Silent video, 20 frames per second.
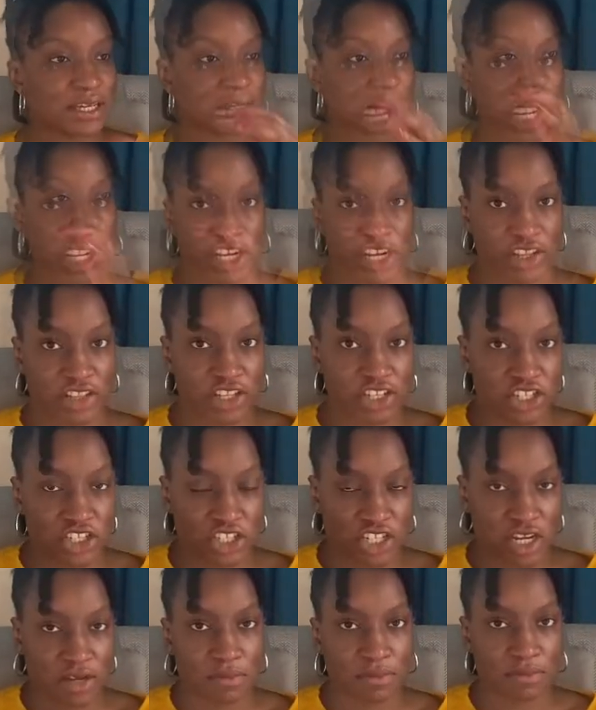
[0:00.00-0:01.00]
another
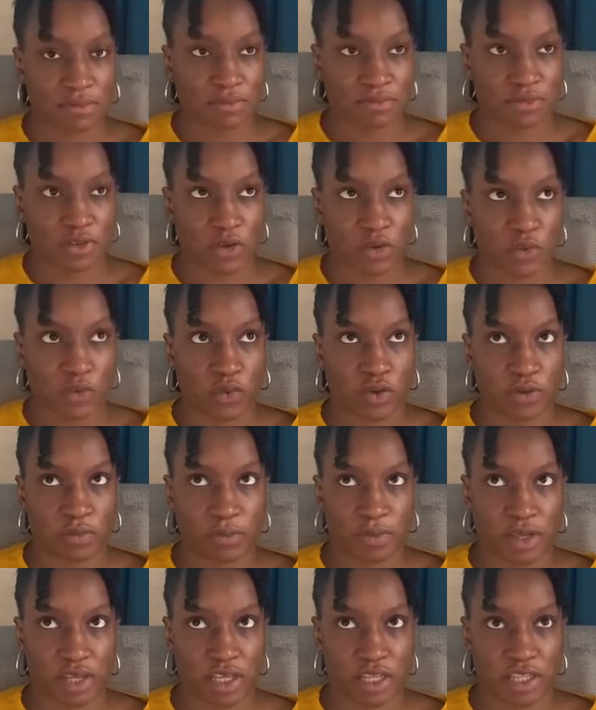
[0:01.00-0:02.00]
gem would
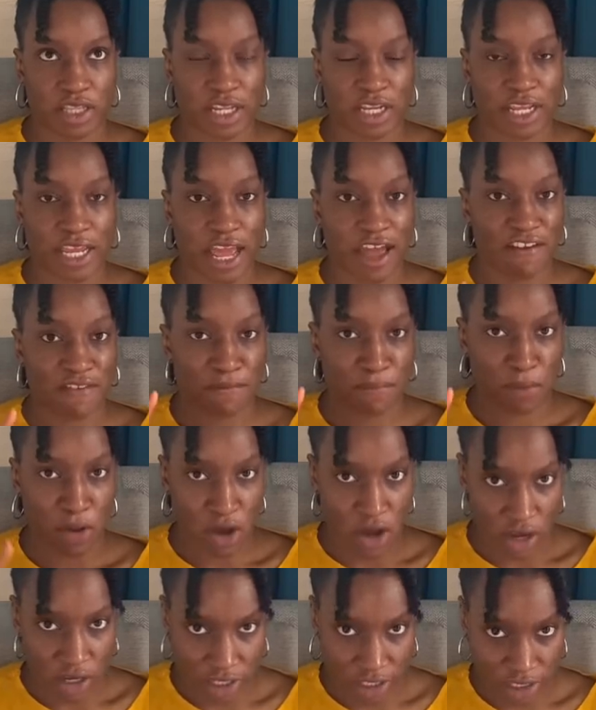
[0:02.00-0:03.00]
be that they have
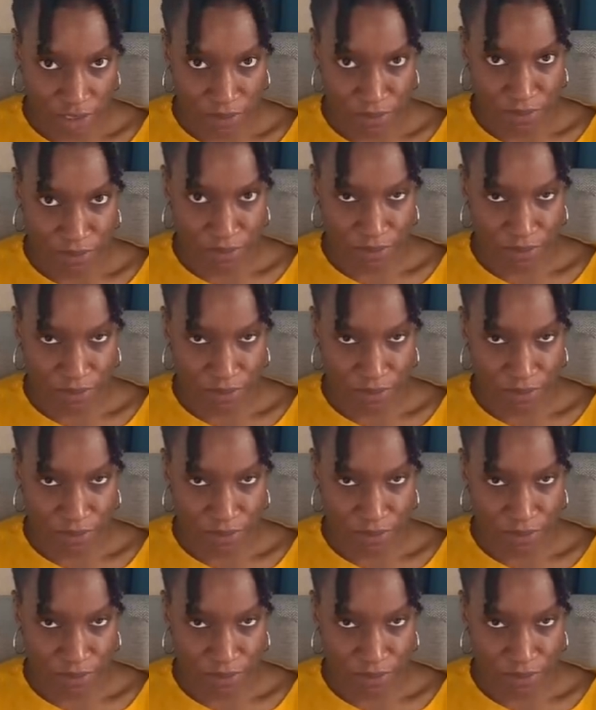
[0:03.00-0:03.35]
parking,